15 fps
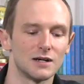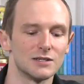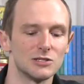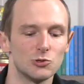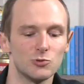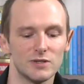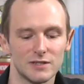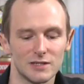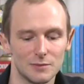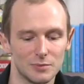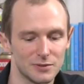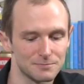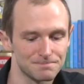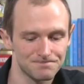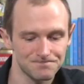you end up
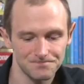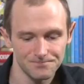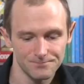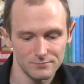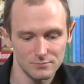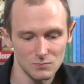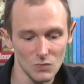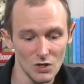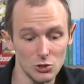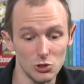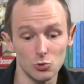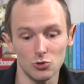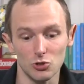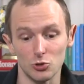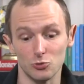
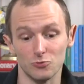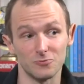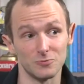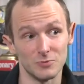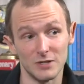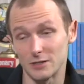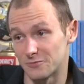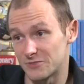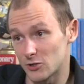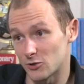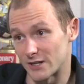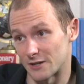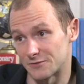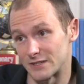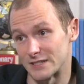
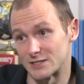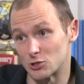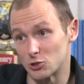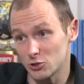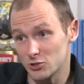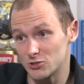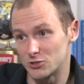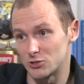figuring out that it's good